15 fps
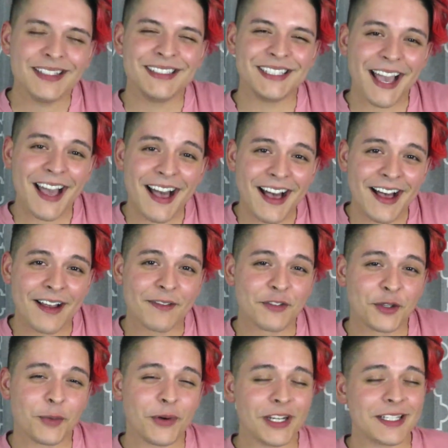yeah, if
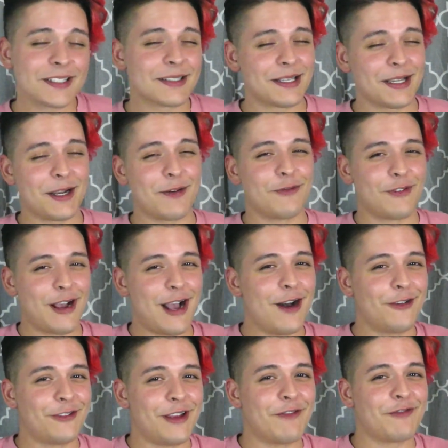you want to stick
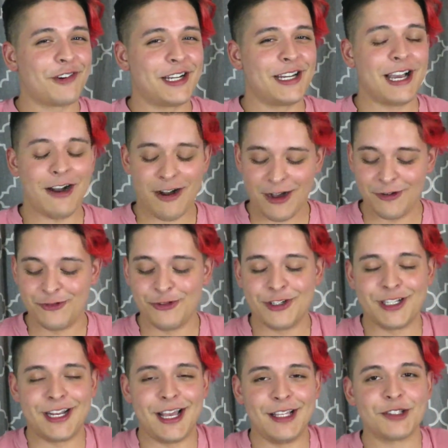around and find out how you
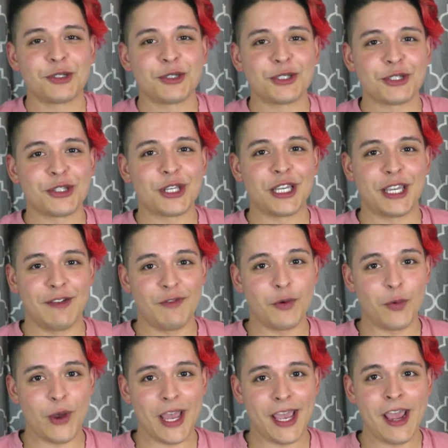can enter into the
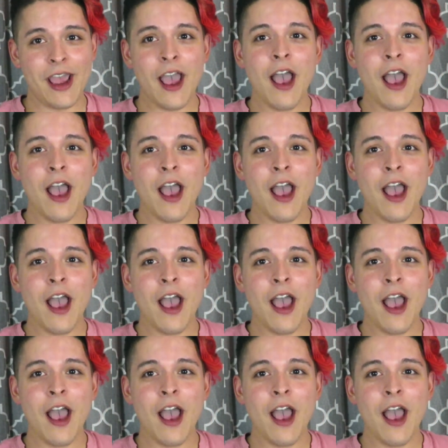giveaway